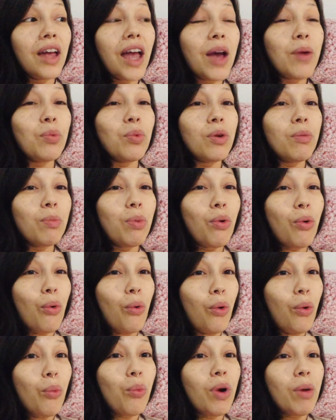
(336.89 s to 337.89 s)
at
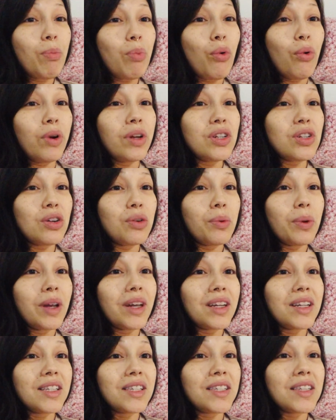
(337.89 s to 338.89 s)
what point are we
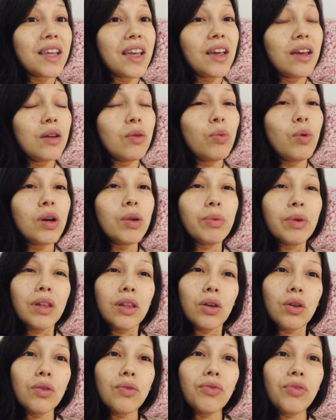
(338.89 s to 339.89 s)
going to say, what do we
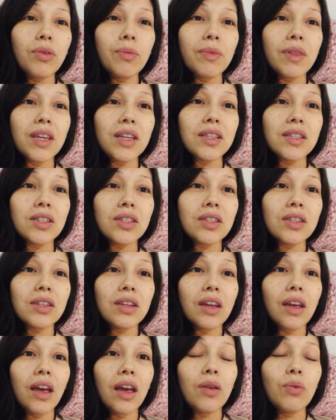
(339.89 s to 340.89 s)
learn from this,
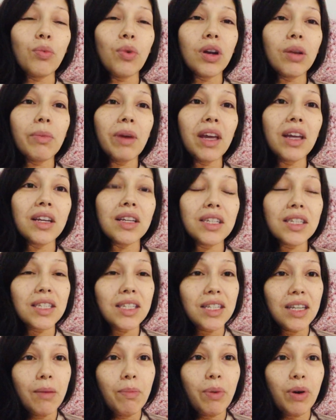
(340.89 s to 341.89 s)
and when am I going to
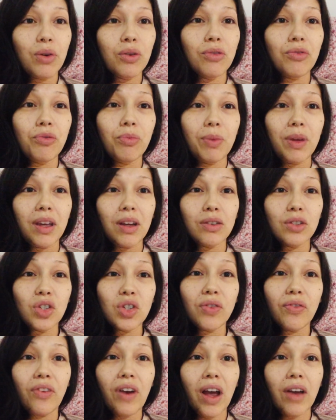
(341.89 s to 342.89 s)
step out of being a
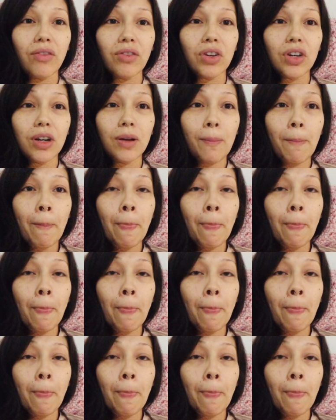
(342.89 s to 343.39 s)
survivor?